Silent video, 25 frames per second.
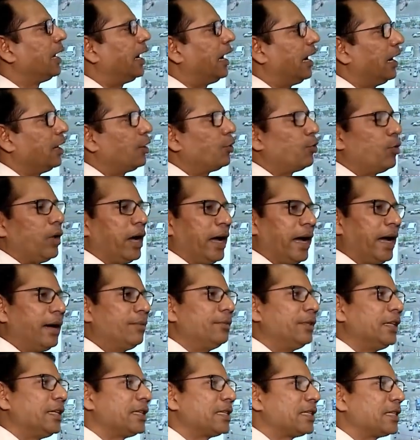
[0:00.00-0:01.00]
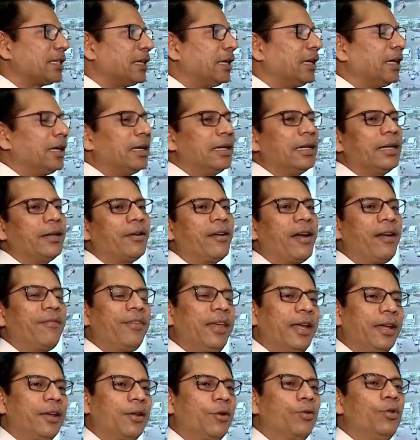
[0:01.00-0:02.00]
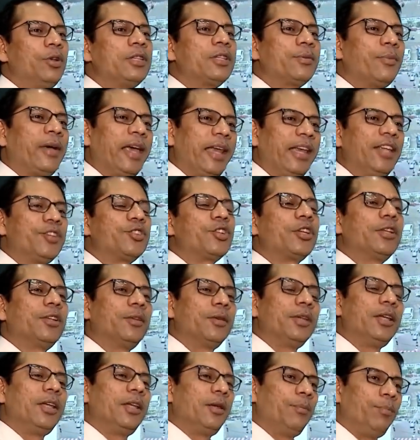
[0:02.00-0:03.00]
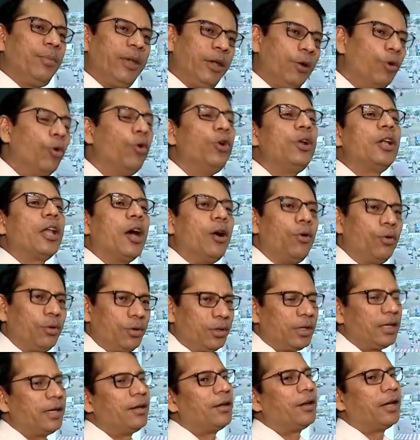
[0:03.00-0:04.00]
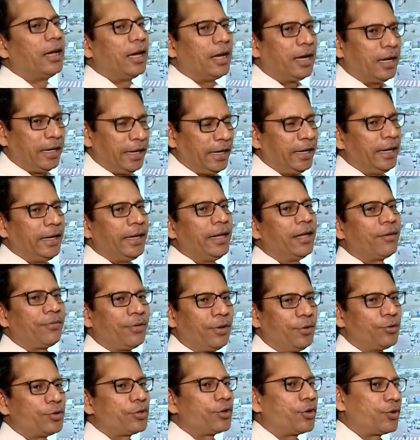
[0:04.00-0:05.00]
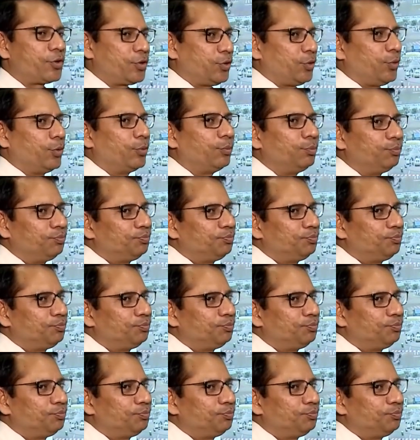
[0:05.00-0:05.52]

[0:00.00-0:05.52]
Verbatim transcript: and to have this uh, traffic rules violation be gone down uh, in near future or so.